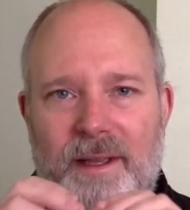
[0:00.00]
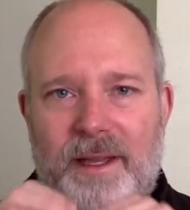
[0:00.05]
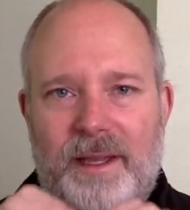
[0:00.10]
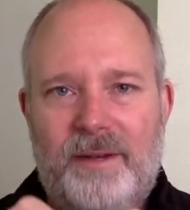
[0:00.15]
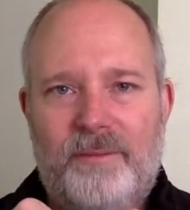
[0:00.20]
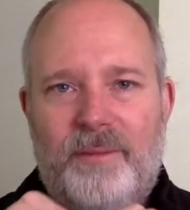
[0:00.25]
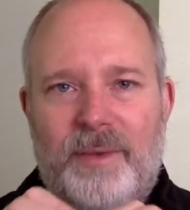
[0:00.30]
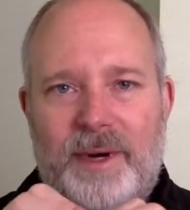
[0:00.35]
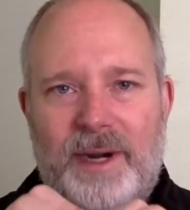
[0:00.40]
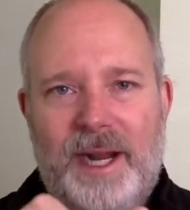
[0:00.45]

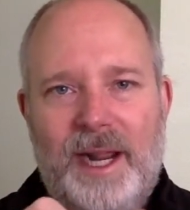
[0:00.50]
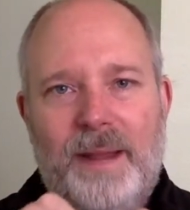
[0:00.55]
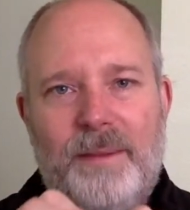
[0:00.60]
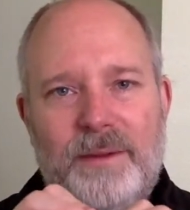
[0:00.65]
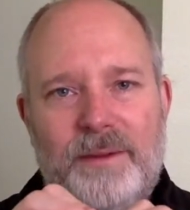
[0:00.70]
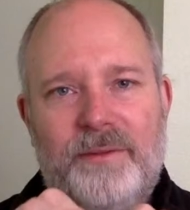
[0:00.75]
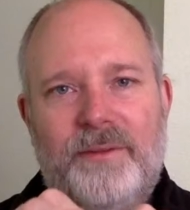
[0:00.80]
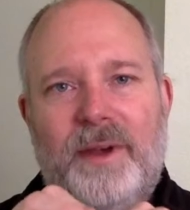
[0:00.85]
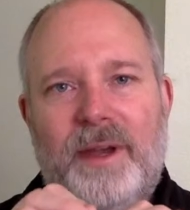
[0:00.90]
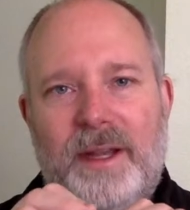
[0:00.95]
and
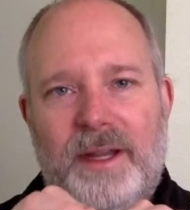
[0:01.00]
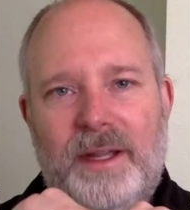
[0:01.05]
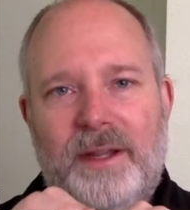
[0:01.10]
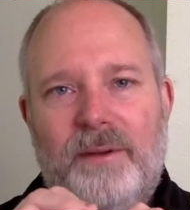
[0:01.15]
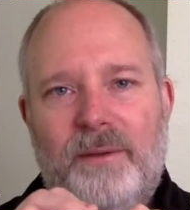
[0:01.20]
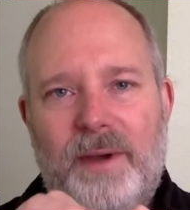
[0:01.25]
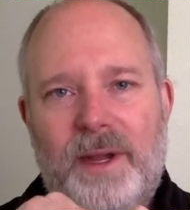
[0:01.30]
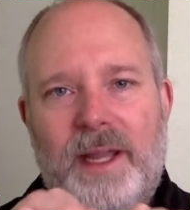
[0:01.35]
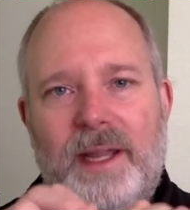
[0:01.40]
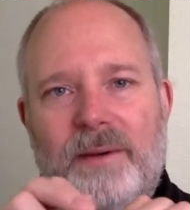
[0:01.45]
perhaps
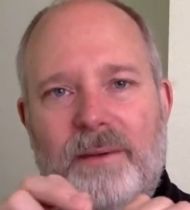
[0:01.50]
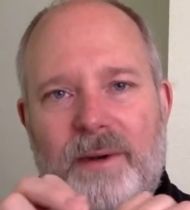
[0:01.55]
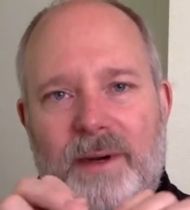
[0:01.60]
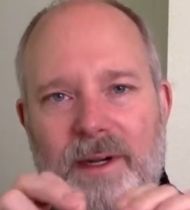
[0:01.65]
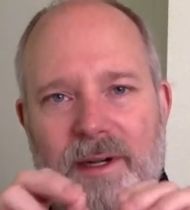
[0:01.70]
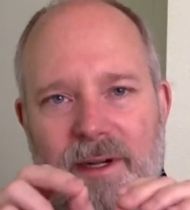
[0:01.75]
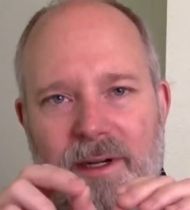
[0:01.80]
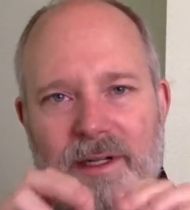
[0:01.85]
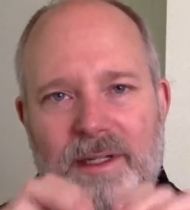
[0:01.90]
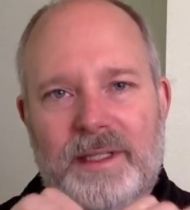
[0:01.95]
finding a way
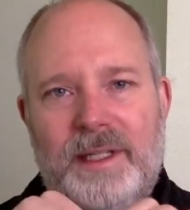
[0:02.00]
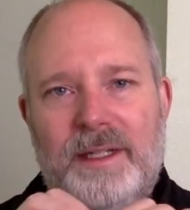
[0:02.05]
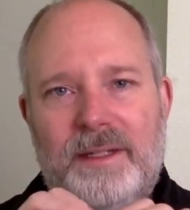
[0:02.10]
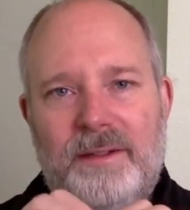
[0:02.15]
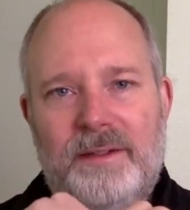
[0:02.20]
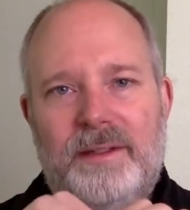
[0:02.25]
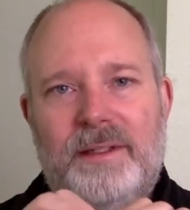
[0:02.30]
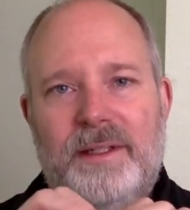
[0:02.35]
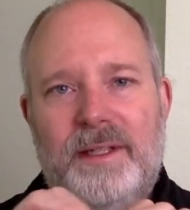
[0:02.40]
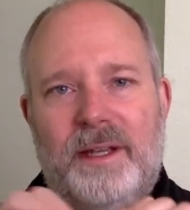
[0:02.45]
where your
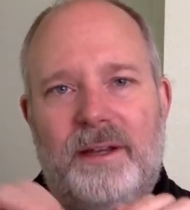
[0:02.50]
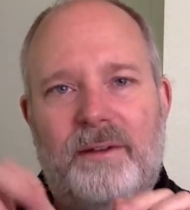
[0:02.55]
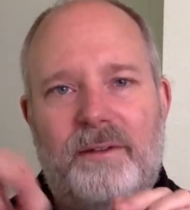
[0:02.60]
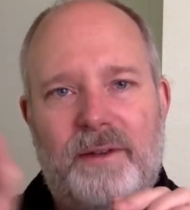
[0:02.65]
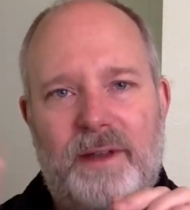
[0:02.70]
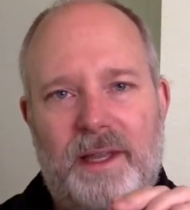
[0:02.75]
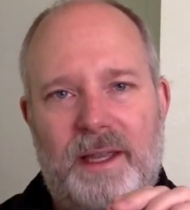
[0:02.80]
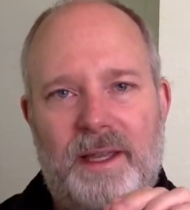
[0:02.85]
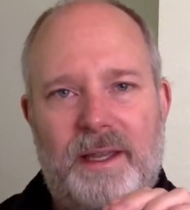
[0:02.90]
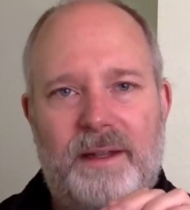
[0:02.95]
essential
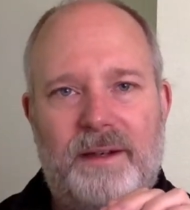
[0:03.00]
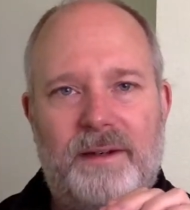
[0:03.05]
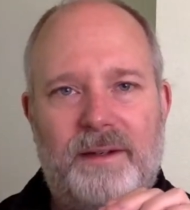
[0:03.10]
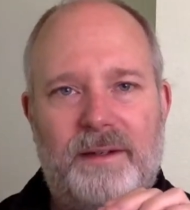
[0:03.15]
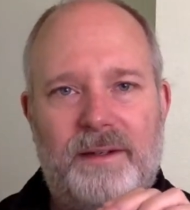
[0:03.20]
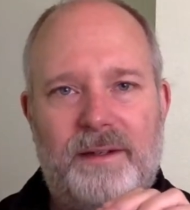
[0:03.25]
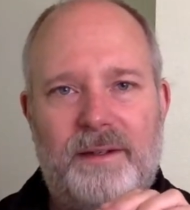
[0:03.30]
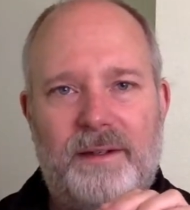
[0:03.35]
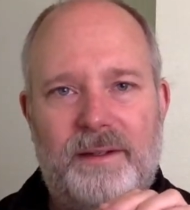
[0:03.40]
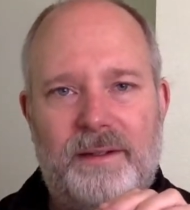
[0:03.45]
self
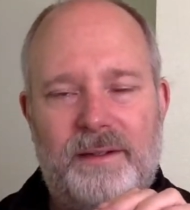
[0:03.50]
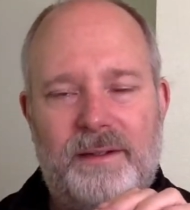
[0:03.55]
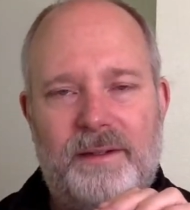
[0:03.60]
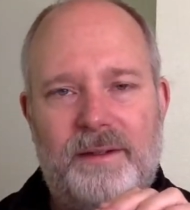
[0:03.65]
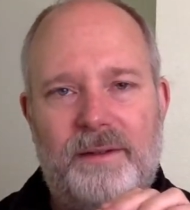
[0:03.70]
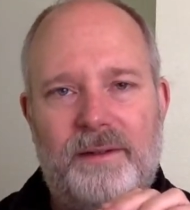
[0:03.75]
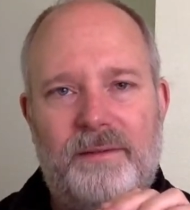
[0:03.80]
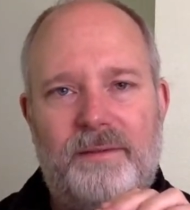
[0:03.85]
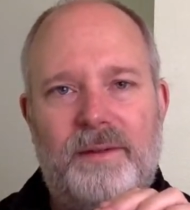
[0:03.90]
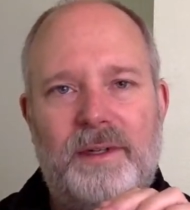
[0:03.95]
can
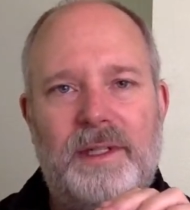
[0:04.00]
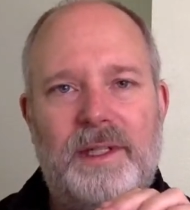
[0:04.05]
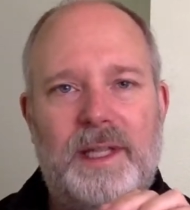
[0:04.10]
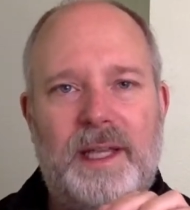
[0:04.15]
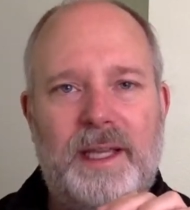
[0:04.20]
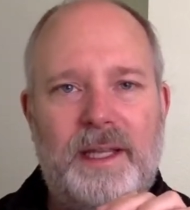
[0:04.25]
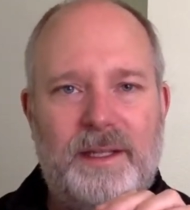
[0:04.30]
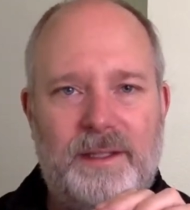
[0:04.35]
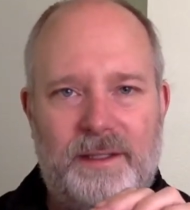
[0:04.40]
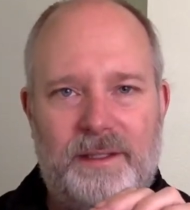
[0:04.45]

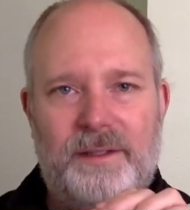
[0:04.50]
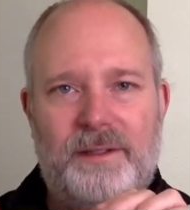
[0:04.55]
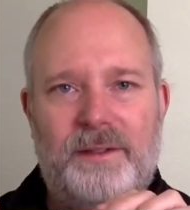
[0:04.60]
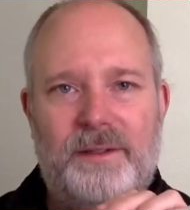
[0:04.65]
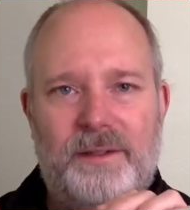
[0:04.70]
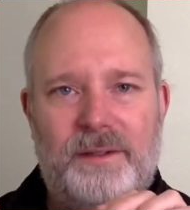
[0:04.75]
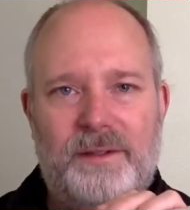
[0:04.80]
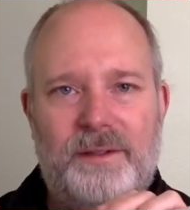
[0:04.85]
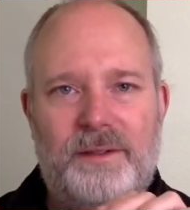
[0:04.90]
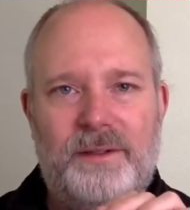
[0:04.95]
relate
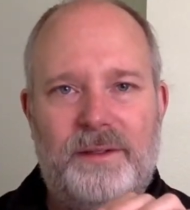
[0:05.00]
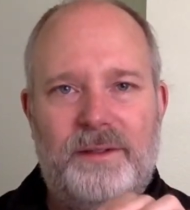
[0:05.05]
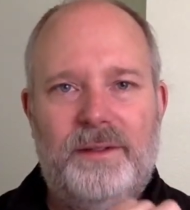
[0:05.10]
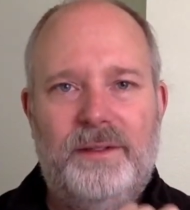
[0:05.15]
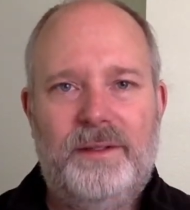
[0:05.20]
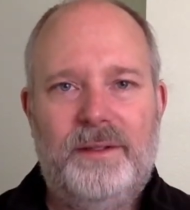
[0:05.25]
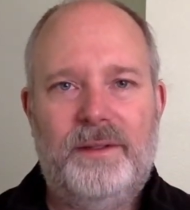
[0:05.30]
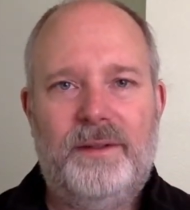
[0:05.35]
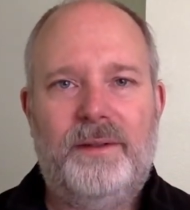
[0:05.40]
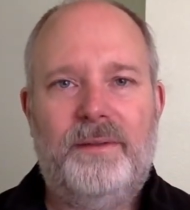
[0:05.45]

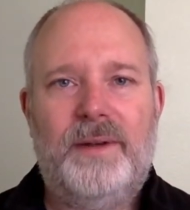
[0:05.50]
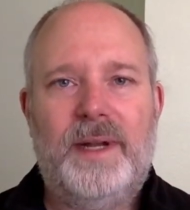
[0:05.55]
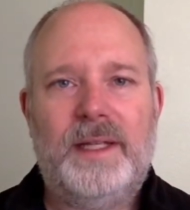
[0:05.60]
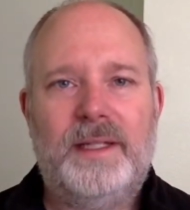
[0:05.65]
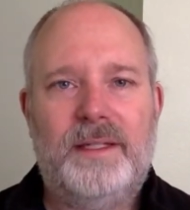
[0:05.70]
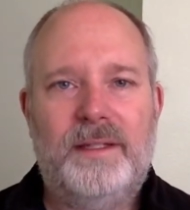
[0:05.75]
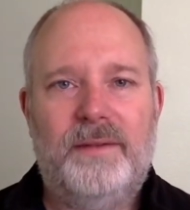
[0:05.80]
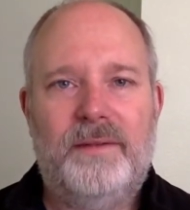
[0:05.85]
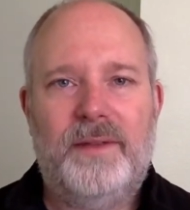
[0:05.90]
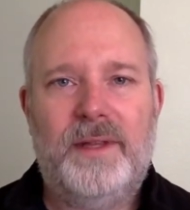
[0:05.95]
to the
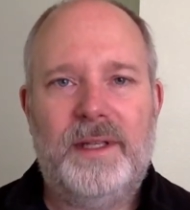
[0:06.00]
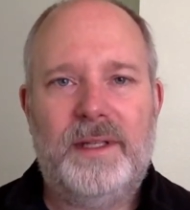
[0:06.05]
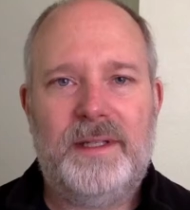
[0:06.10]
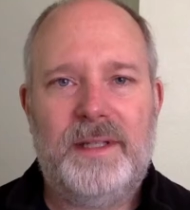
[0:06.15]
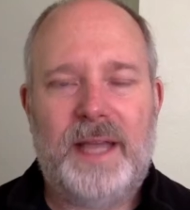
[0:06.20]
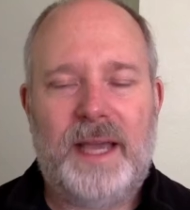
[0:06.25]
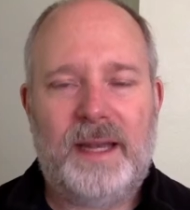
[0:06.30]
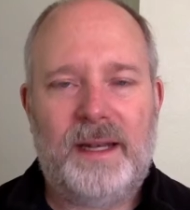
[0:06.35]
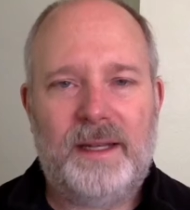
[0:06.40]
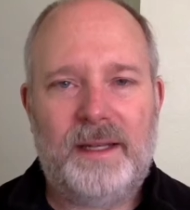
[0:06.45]
rest of
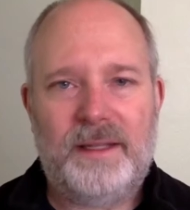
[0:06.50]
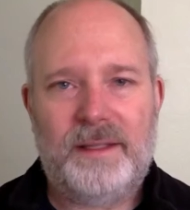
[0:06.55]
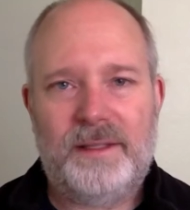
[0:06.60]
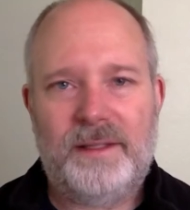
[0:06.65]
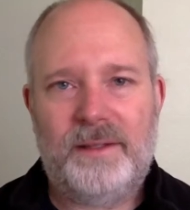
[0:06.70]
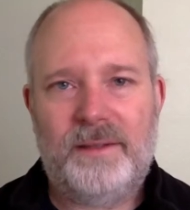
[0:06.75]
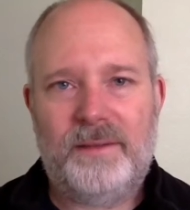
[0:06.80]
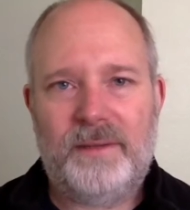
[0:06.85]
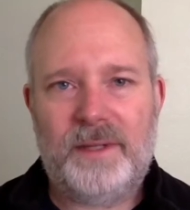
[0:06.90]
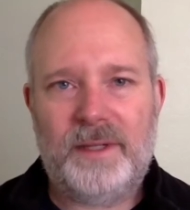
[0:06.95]
this
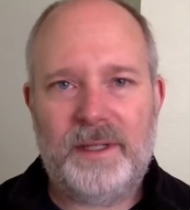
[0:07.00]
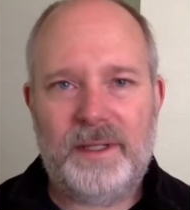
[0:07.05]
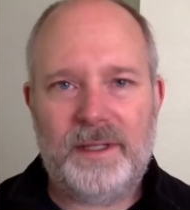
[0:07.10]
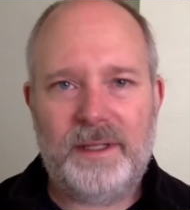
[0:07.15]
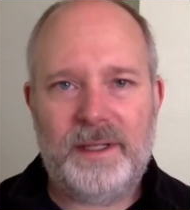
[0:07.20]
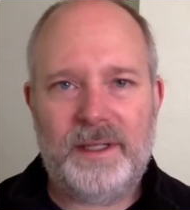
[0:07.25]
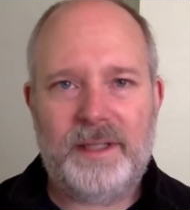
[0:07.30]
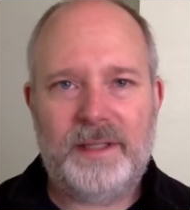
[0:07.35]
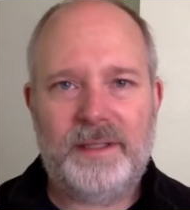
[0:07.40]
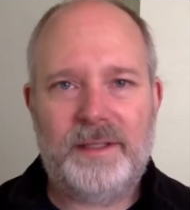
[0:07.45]
adolescent
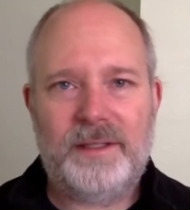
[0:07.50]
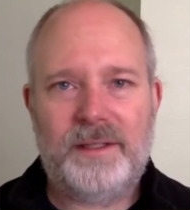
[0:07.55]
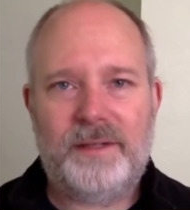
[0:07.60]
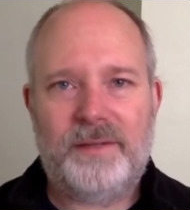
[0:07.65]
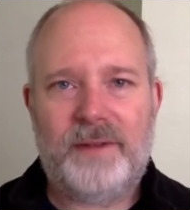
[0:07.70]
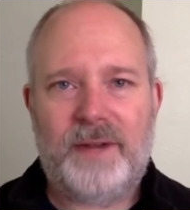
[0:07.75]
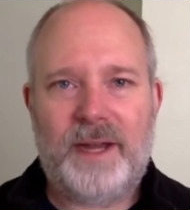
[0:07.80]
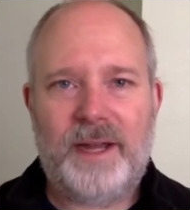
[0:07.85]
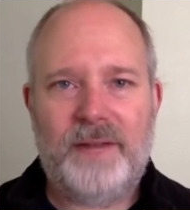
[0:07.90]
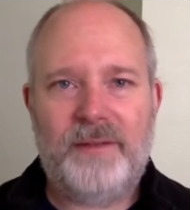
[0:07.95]
world and
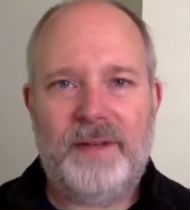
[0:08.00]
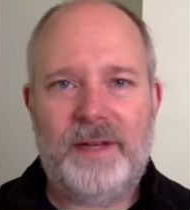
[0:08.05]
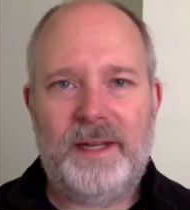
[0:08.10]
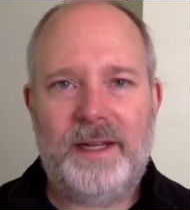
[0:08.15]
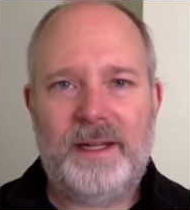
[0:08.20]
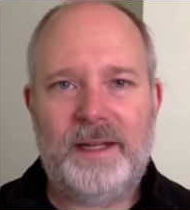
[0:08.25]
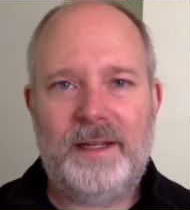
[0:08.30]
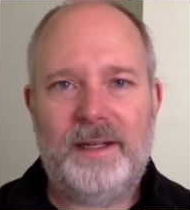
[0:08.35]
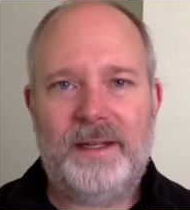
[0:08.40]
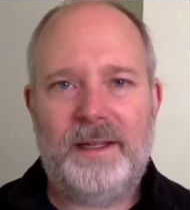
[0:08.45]
survive in
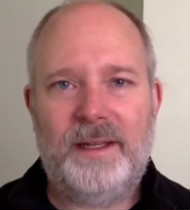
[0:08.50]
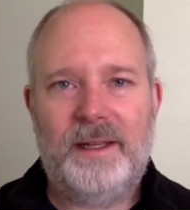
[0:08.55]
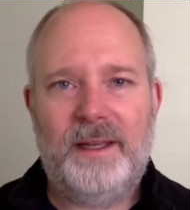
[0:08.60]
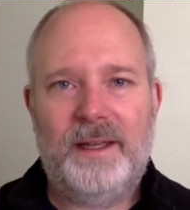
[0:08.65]
it,